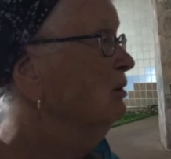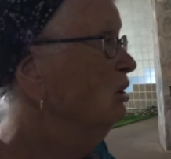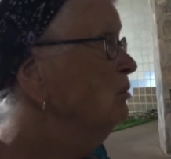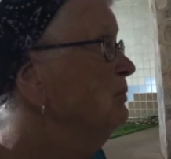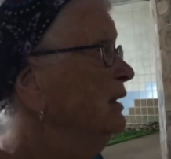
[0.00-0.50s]

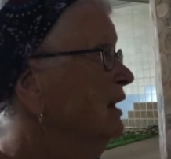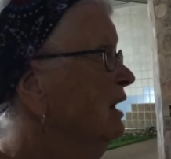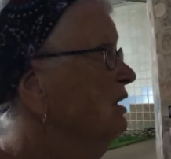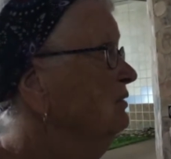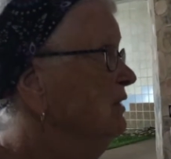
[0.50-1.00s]
hope that
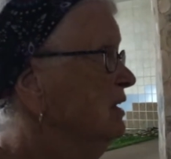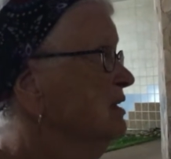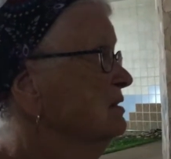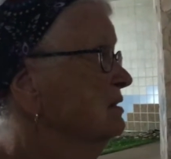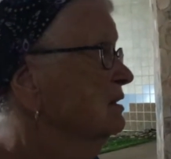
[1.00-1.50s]
out of
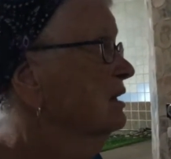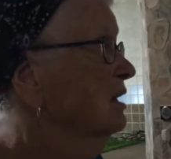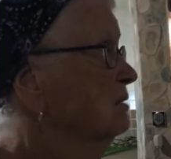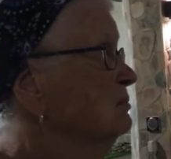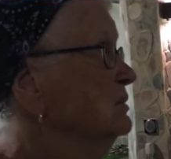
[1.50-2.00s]
this
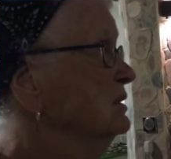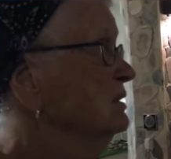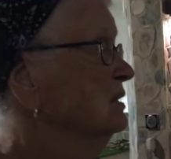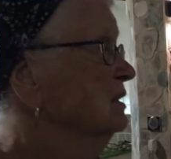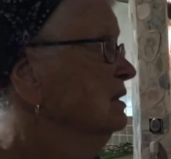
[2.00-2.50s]
comes
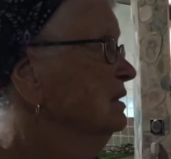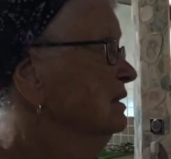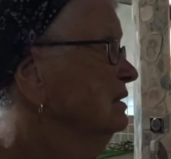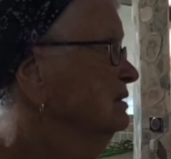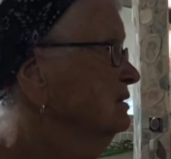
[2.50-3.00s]

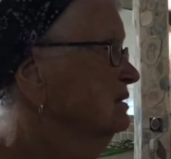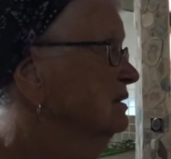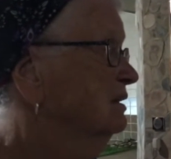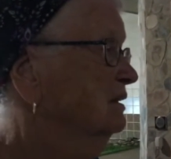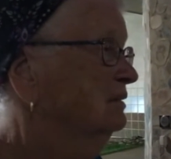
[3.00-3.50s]
this
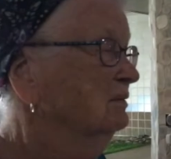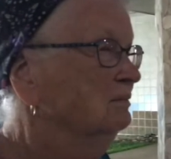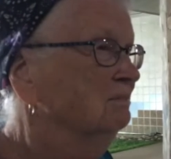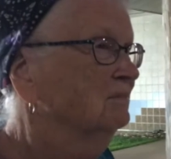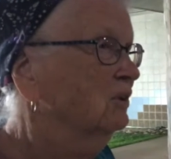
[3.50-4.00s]

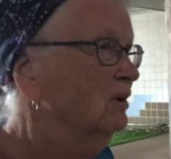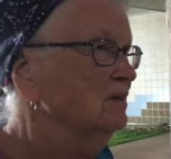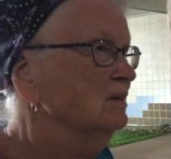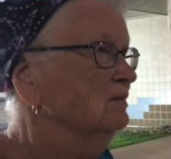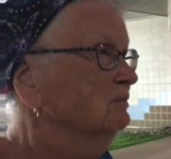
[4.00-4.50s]

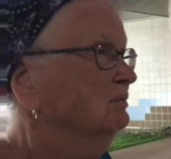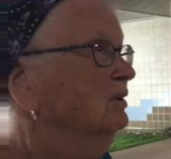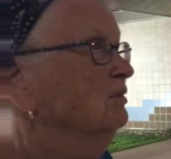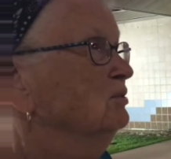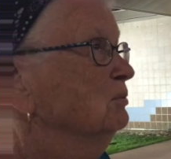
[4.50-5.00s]
crisis,
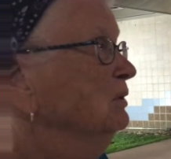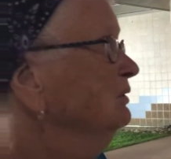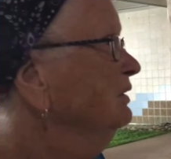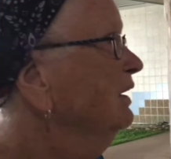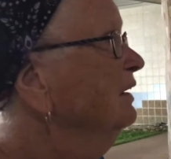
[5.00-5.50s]
whether it's real
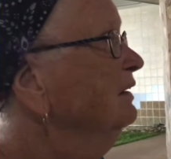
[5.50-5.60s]
or not,